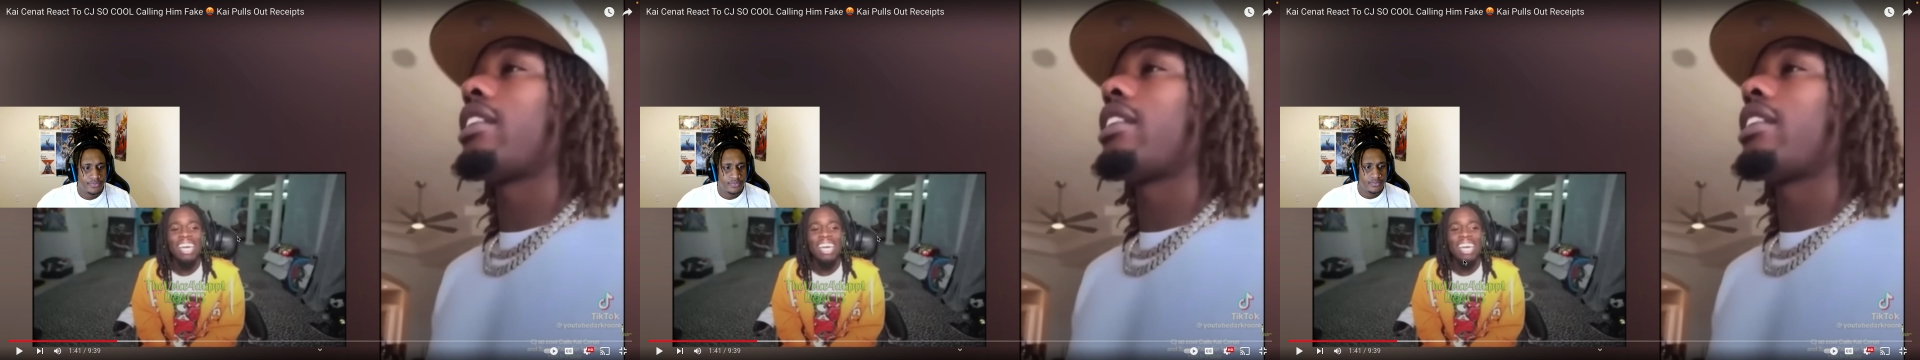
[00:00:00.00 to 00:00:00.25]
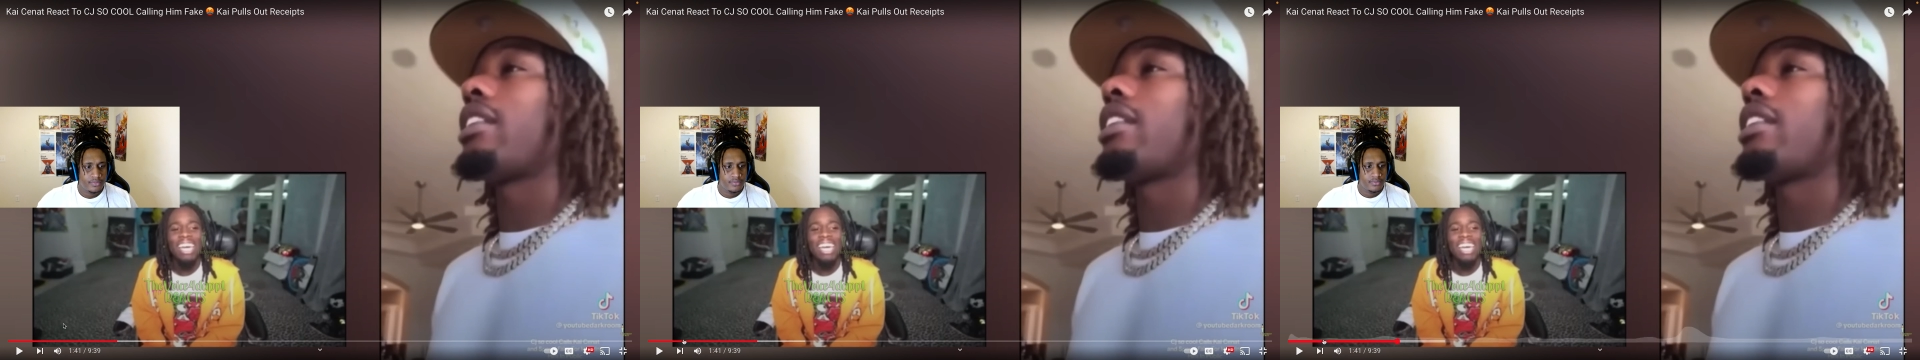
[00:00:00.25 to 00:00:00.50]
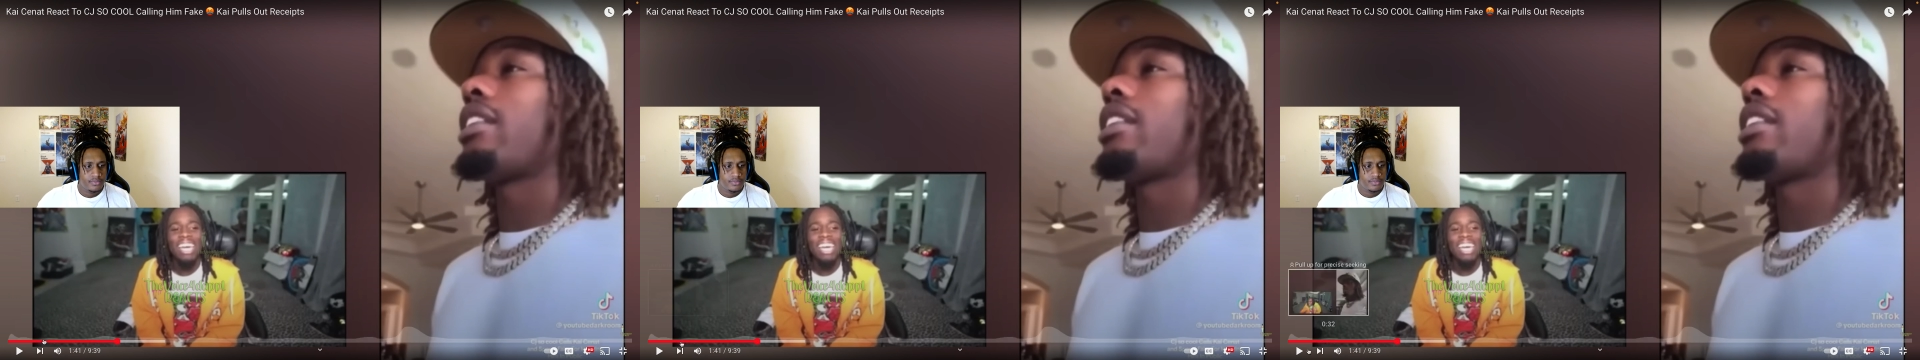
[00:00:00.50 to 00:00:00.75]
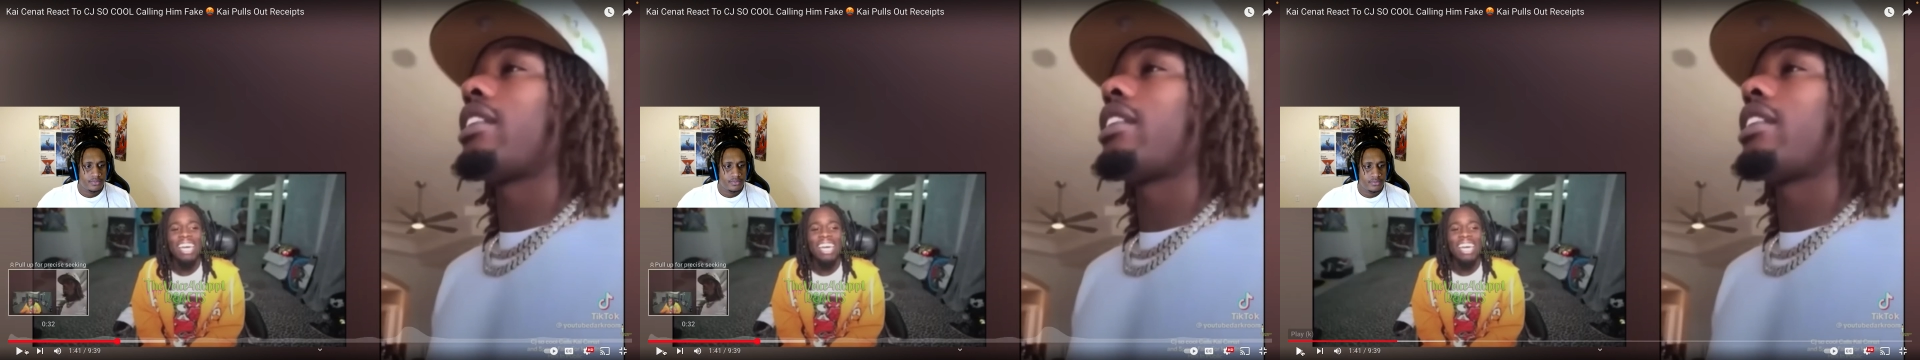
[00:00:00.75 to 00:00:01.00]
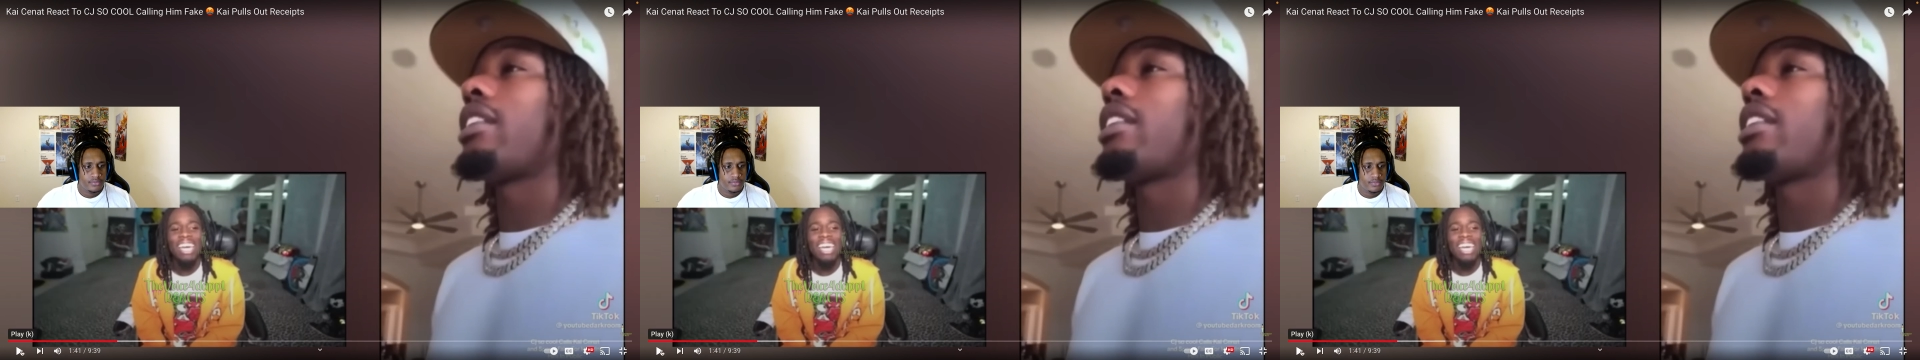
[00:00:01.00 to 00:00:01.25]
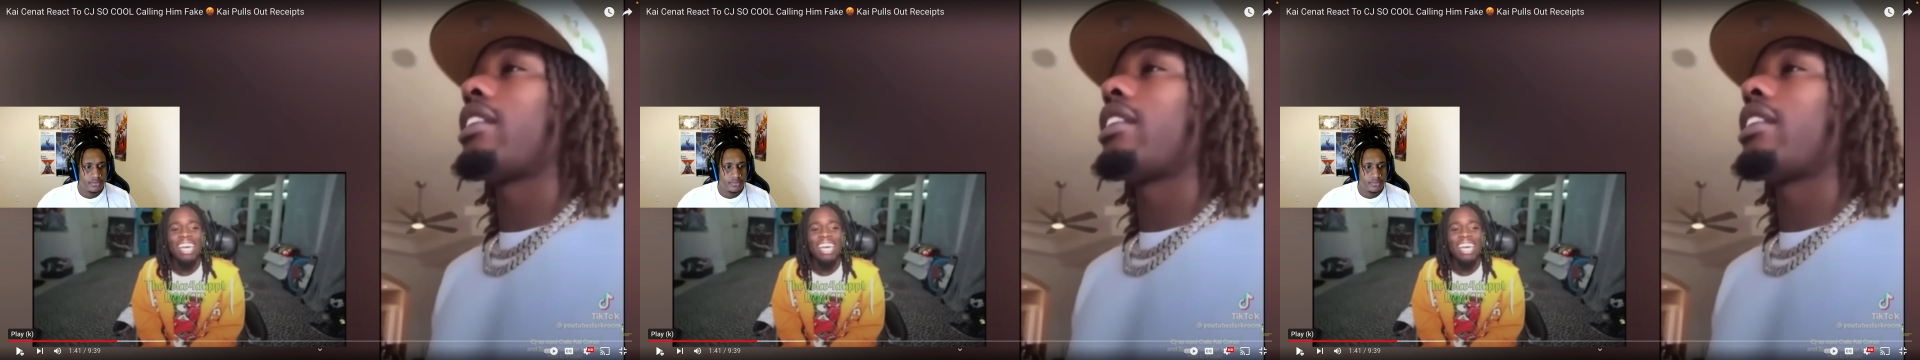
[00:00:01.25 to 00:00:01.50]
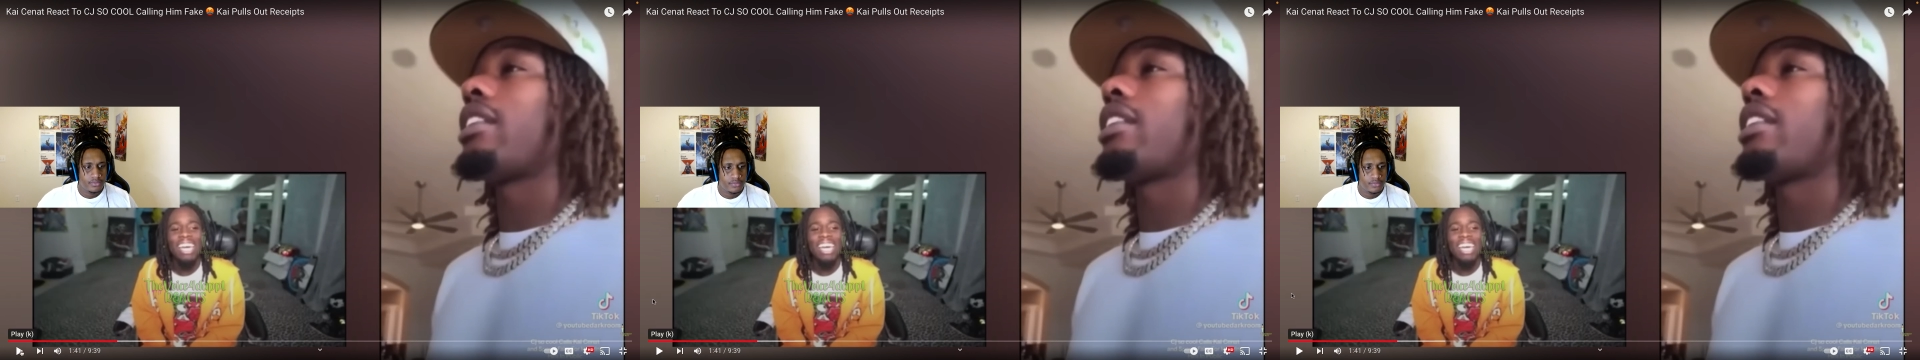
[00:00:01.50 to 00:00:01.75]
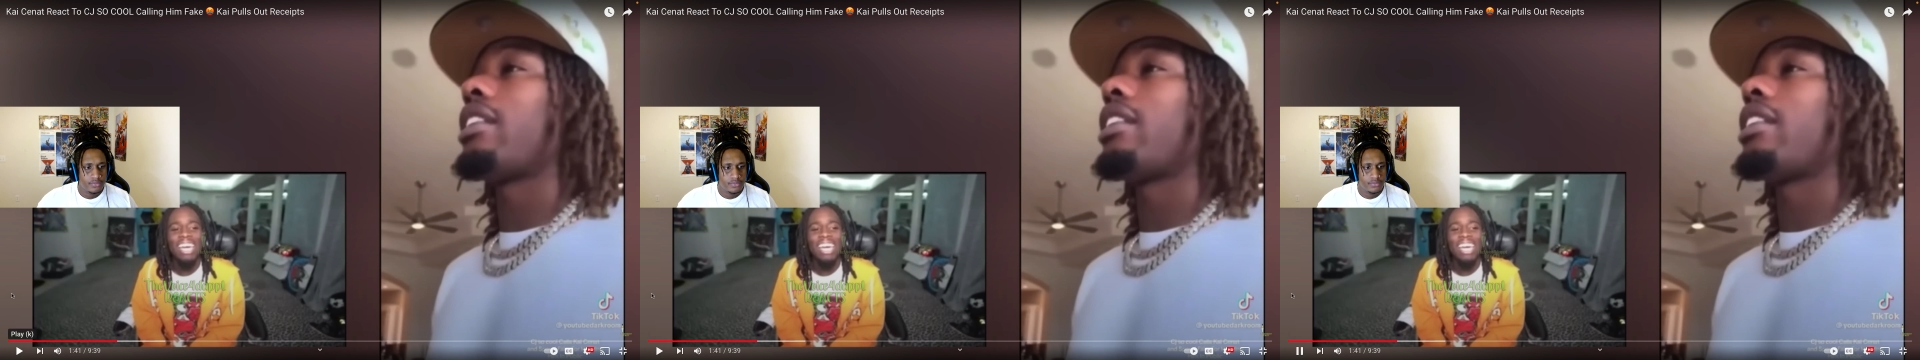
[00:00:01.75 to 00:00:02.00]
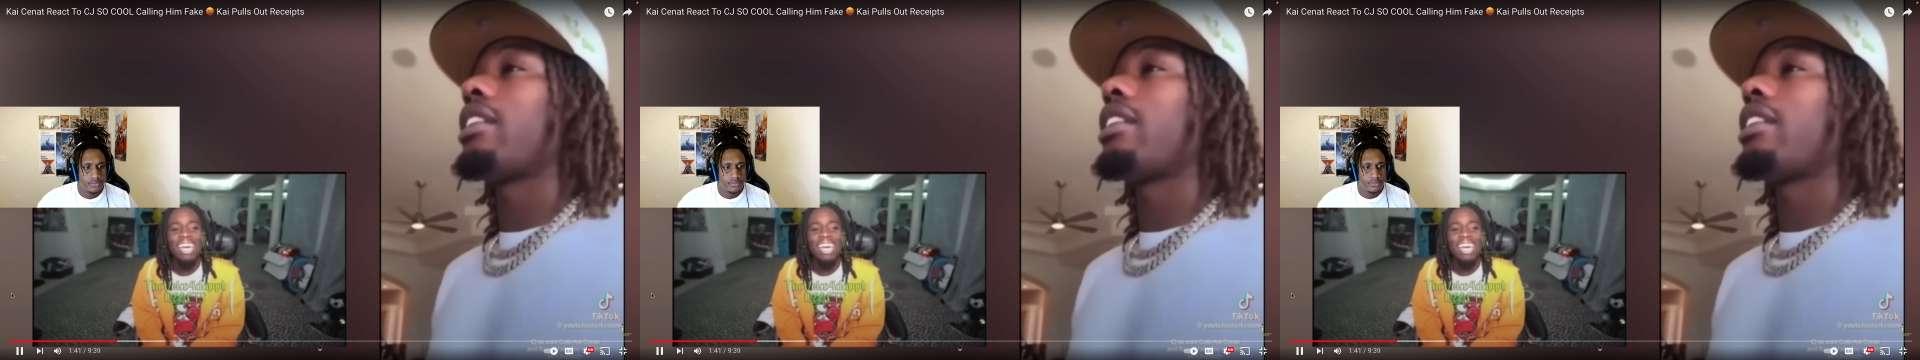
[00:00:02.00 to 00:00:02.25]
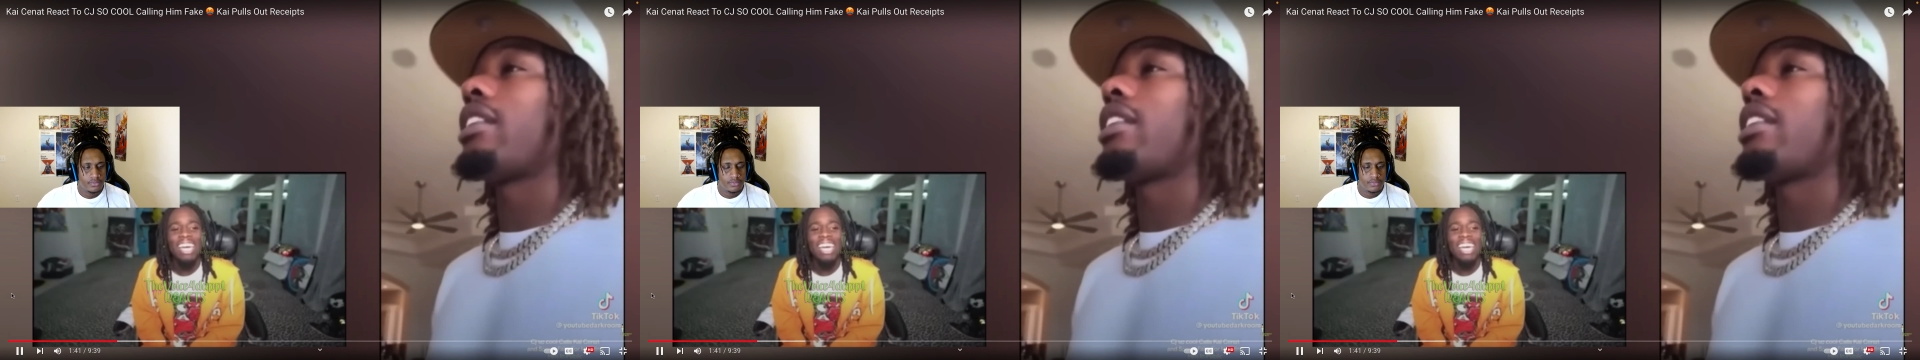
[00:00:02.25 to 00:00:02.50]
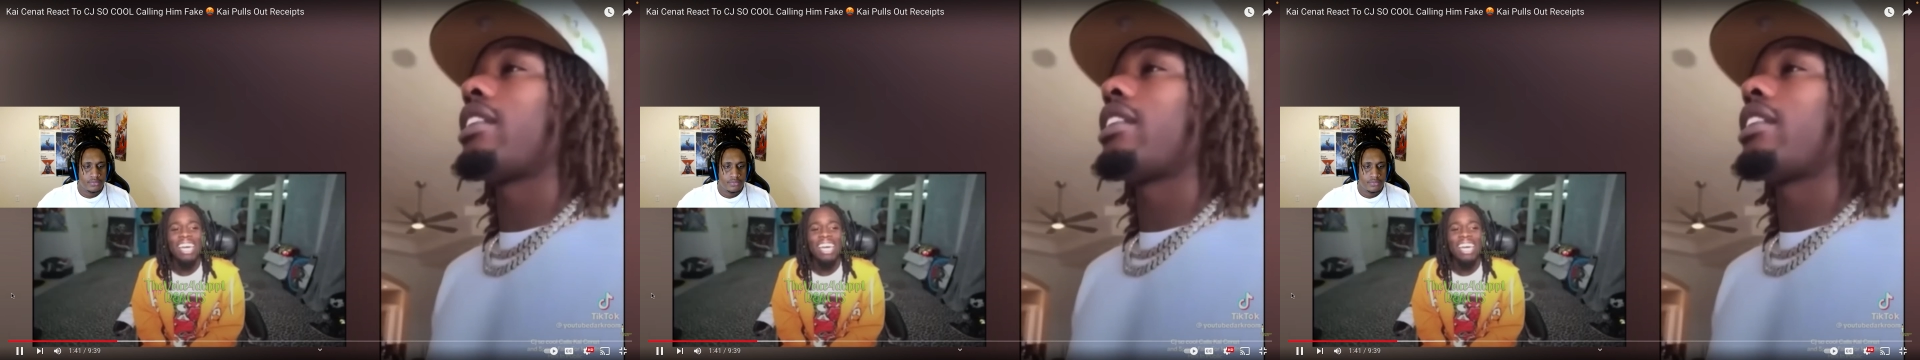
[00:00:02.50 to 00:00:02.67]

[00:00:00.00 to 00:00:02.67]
[no speech]